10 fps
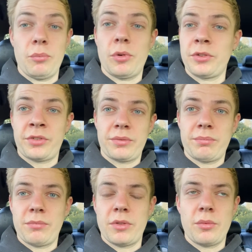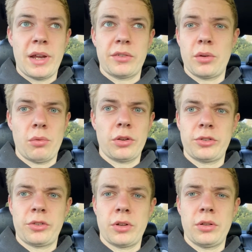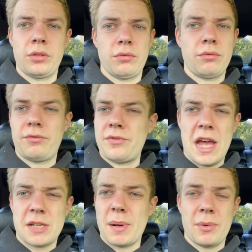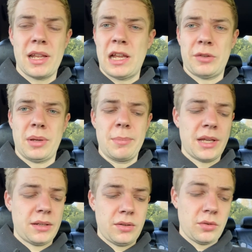once the rest of the rust is done, edge primer that last wee bit,